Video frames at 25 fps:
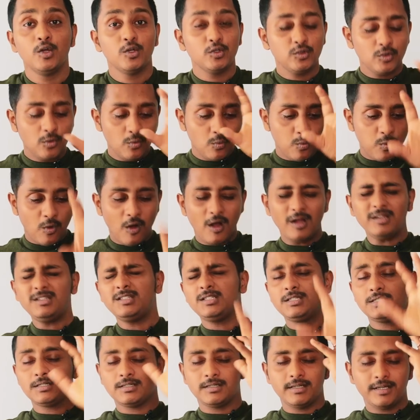So
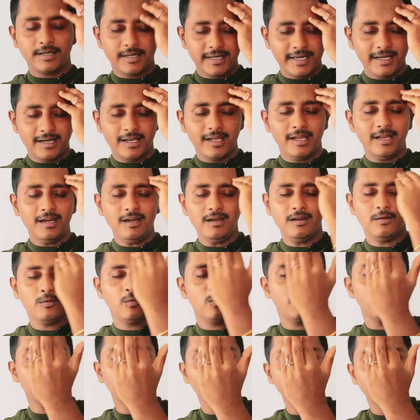watch, retain,
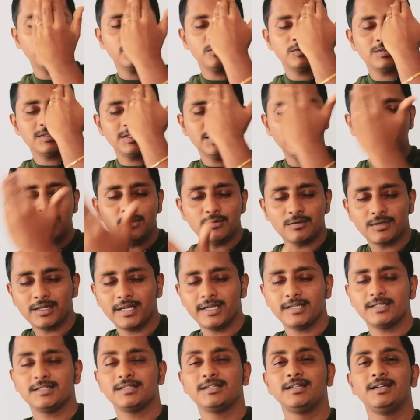whatever you see, you
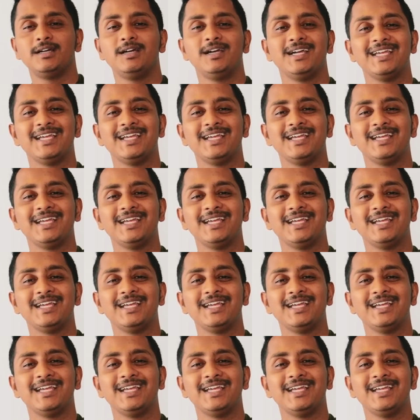write.